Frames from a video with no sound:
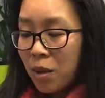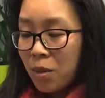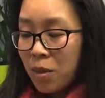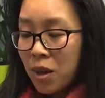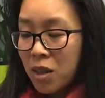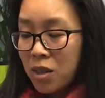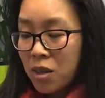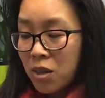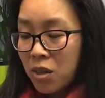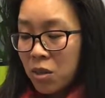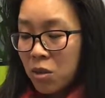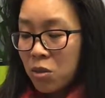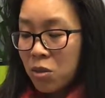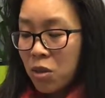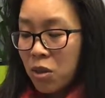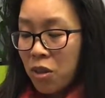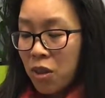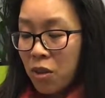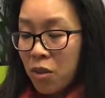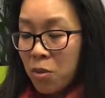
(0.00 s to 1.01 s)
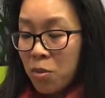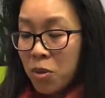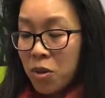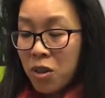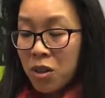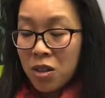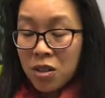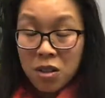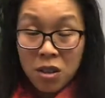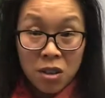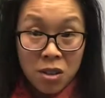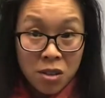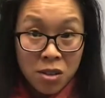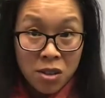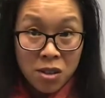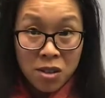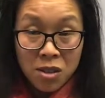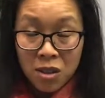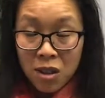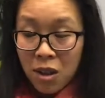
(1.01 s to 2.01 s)
It's got a good therapeutic
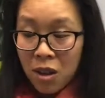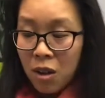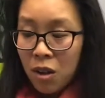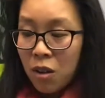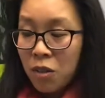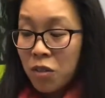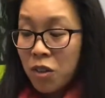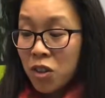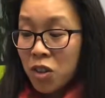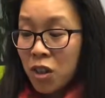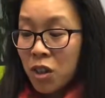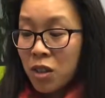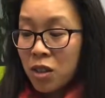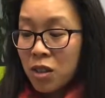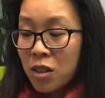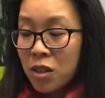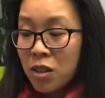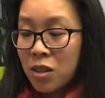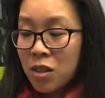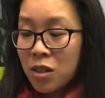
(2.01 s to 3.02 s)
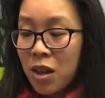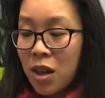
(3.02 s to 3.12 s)
dose of the gelatin,